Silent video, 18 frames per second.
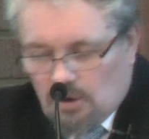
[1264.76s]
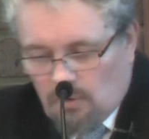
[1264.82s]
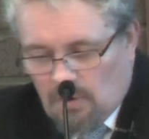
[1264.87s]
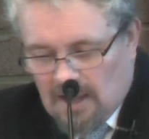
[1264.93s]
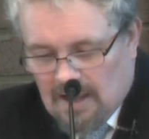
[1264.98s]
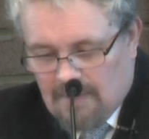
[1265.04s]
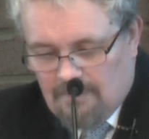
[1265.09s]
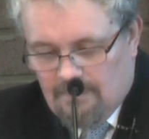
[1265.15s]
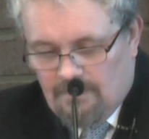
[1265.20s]
to
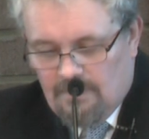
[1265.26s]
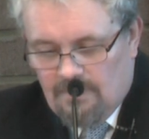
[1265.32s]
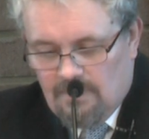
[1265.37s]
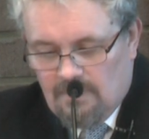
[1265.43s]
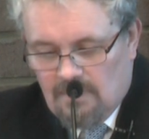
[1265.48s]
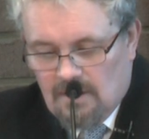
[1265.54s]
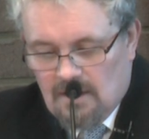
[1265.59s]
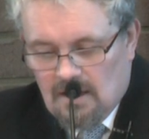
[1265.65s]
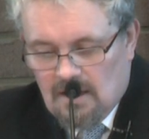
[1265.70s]
him
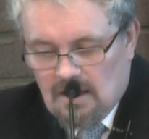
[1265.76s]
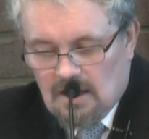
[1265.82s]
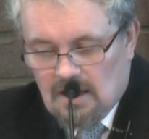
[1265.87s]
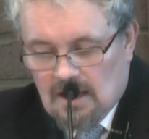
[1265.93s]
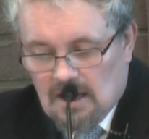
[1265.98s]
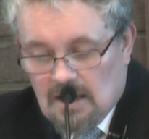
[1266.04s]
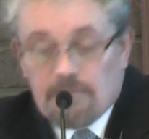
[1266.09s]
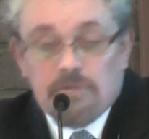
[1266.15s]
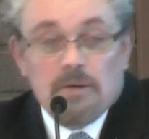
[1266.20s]

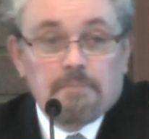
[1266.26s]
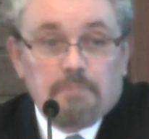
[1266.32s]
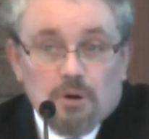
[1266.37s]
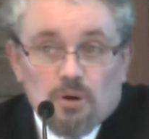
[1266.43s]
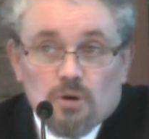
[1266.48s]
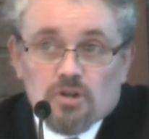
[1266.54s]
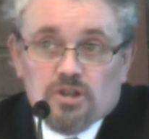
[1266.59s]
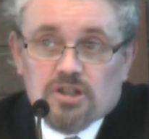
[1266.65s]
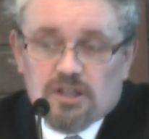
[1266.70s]
in
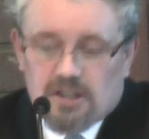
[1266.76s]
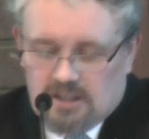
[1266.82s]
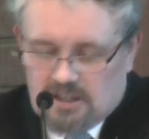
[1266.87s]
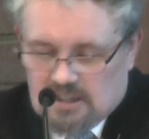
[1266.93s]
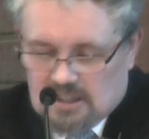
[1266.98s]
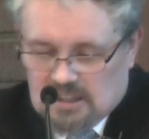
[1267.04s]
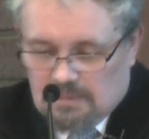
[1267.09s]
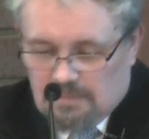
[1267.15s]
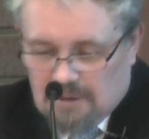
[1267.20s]
proportion
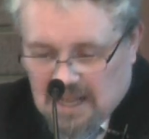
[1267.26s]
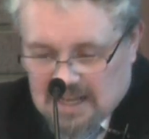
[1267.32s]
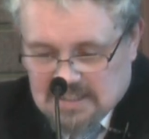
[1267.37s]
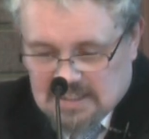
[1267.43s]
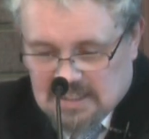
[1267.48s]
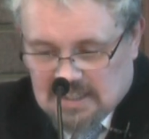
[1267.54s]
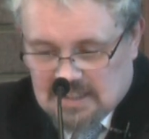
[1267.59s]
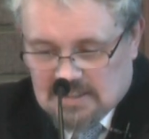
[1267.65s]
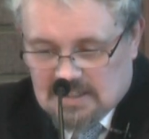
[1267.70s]
to the
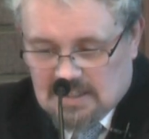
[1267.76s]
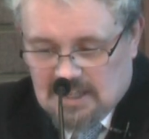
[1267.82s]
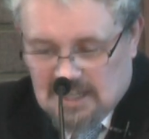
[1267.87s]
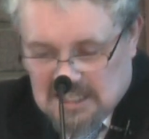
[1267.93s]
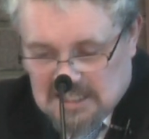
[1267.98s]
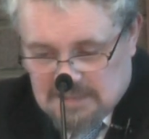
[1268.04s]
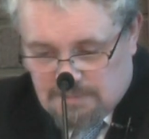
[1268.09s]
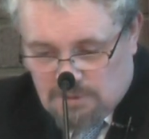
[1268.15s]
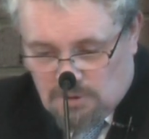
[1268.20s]
blessings that
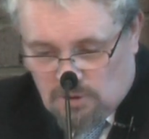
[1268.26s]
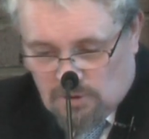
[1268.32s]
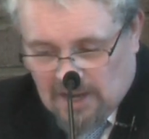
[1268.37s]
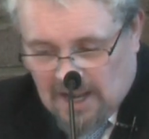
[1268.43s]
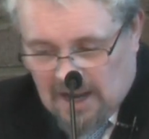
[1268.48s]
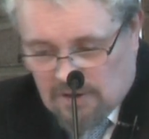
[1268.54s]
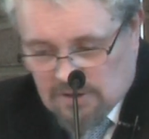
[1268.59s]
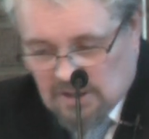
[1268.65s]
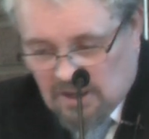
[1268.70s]
he's poured
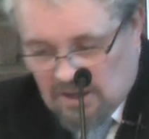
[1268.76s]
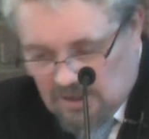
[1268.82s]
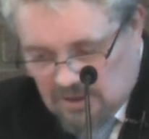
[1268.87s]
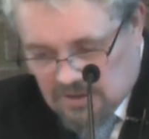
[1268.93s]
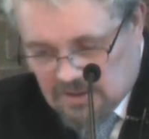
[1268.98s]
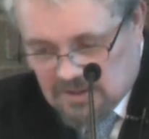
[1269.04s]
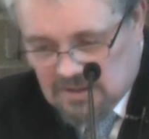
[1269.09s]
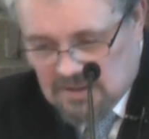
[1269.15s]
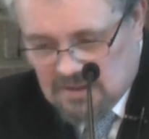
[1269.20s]
out on
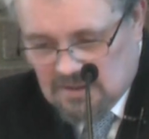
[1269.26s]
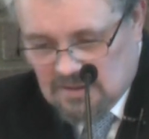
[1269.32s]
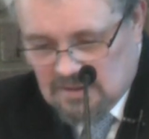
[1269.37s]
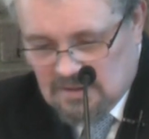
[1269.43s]
us.